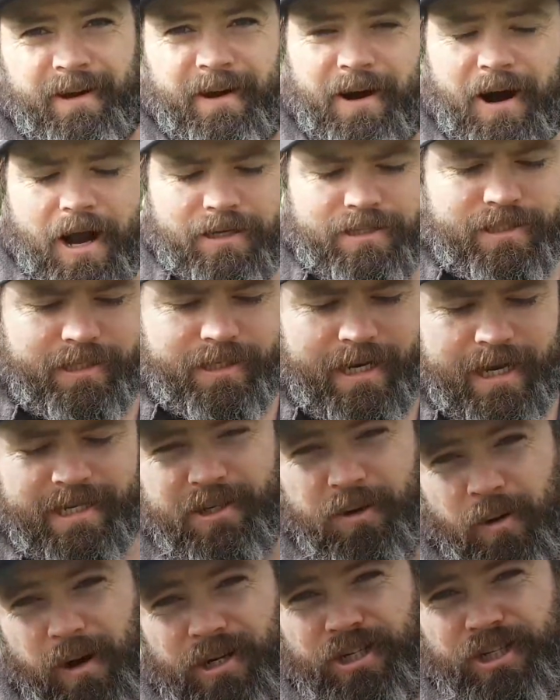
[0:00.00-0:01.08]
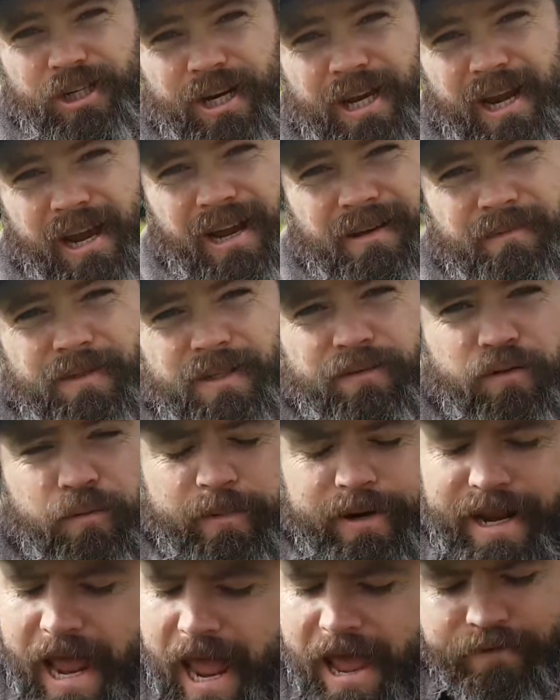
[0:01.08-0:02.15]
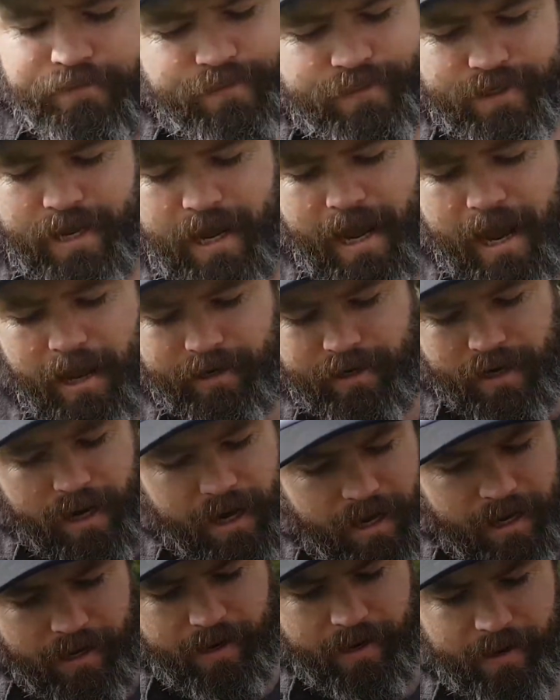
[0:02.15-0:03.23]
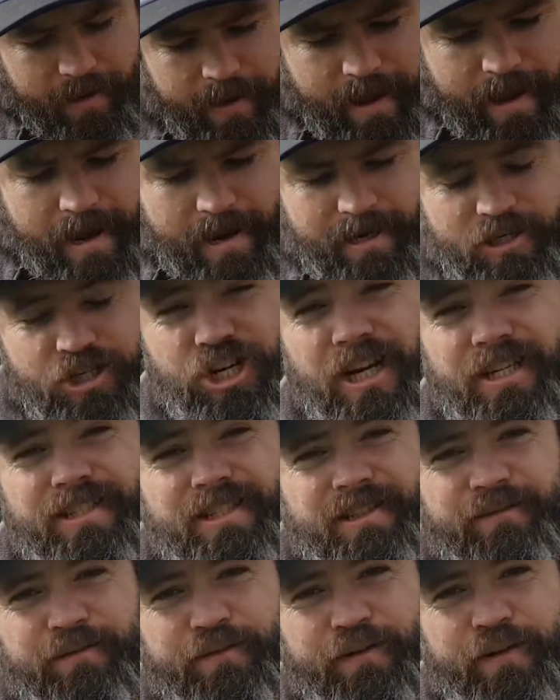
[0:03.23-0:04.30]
Alright, so the next question comes from an avid gardener, Justin